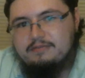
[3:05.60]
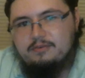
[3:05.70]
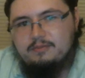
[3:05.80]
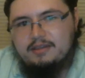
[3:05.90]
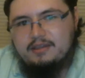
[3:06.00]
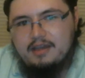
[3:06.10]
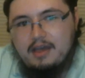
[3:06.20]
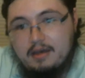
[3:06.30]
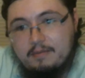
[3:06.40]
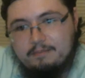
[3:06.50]
for me,
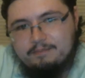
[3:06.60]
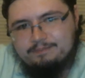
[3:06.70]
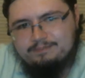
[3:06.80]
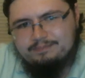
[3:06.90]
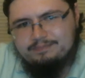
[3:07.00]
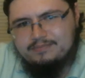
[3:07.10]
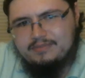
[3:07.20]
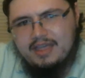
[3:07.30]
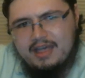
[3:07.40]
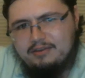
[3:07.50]

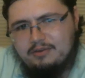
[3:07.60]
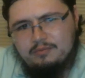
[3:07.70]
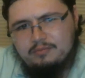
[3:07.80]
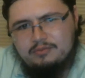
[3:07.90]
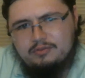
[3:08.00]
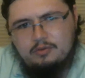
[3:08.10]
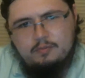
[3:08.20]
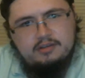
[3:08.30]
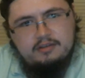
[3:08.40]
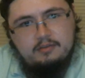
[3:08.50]
I don't do
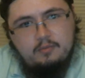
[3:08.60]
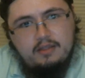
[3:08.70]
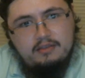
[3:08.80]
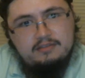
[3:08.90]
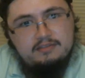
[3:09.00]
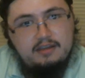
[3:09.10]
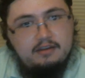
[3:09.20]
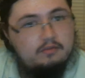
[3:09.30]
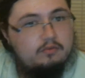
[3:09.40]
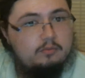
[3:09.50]
particularly well in
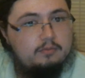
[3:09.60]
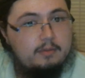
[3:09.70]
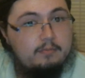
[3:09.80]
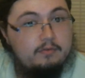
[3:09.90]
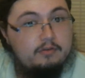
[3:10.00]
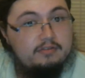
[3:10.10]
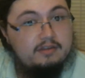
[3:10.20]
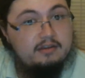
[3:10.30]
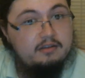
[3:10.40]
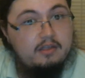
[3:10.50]
study groups. I prefer to
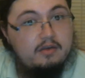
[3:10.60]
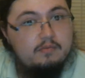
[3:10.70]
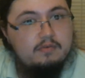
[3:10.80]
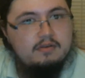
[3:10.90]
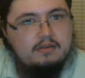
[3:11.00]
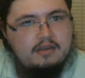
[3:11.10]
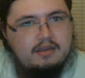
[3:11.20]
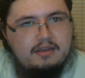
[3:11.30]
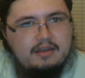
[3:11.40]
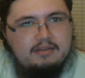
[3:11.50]
study alone.
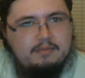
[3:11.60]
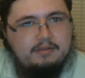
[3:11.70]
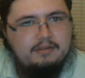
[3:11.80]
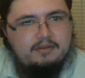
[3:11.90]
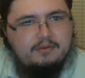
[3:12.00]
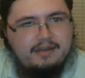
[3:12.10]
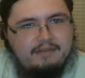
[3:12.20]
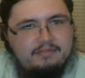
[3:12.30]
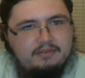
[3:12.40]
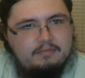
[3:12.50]
And I typically don't
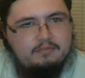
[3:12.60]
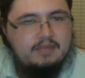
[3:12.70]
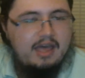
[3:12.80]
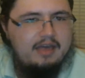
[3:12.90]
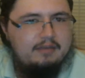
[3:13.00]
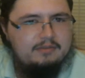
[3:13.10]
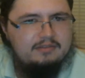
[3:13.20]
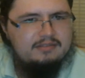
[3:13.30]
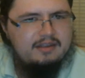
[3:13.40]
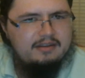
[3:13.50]
have the time to
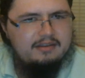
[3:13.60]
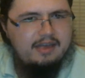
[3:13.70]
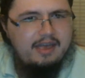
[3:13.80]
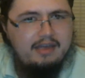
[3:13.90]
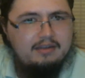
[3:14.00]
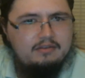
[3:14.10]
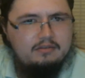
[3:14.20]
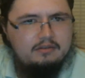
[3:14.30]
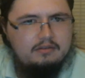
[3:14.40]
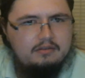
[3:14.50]
study
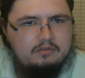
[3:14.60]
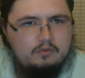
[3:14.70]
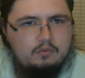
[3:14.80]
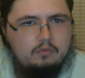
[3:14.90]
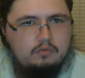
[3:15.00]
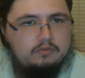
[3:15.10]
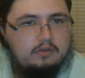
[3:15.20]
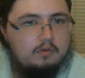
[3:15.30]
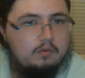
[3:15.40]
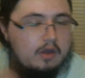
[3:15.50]
at school.
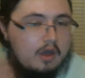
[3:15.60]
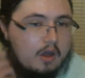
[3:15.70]
So